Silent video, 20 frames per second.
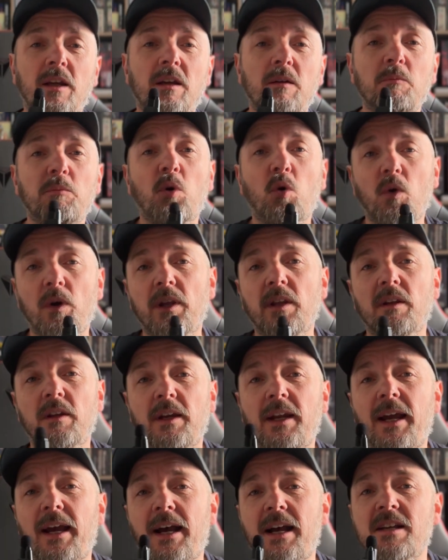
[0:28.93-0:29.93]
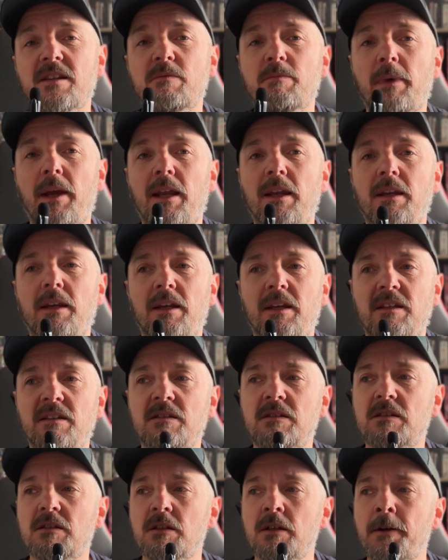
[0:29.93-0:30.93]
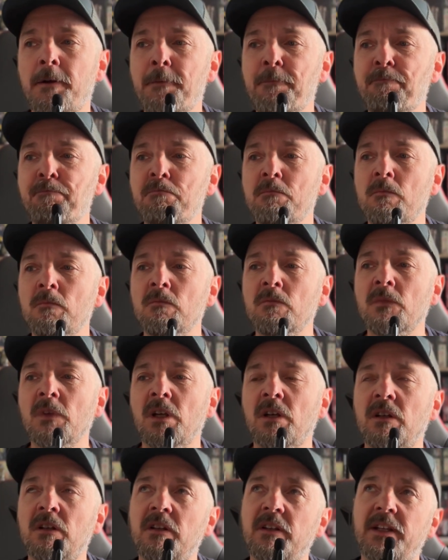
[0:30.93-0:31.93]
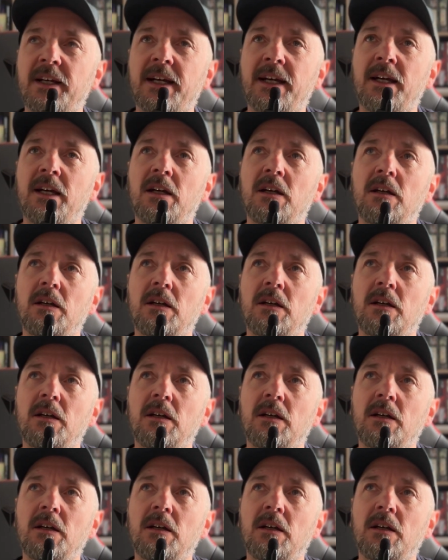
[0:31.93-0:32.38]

point that it has meant is that